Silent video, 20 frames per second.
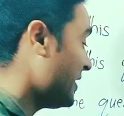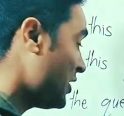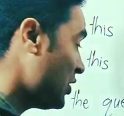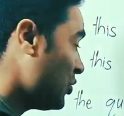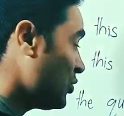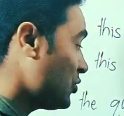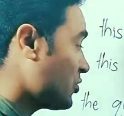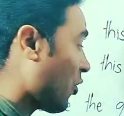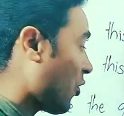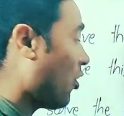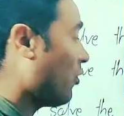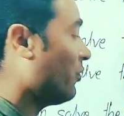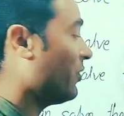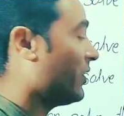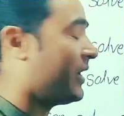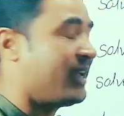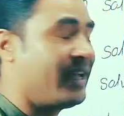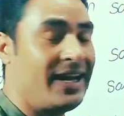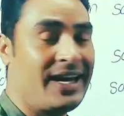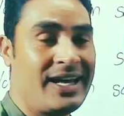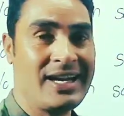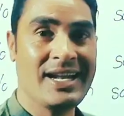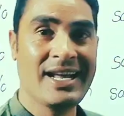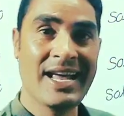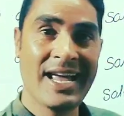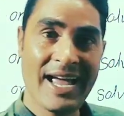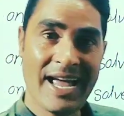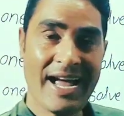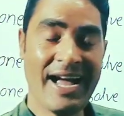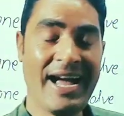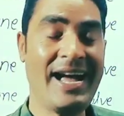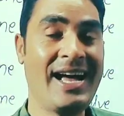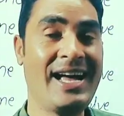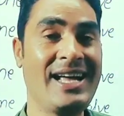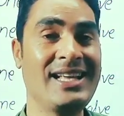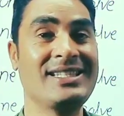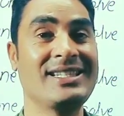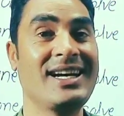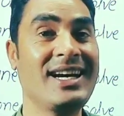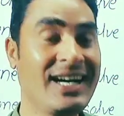used over here
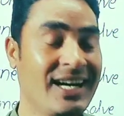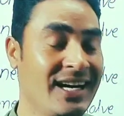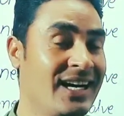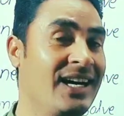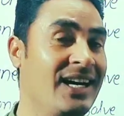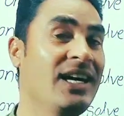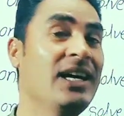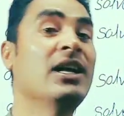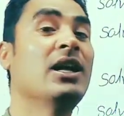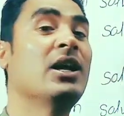as a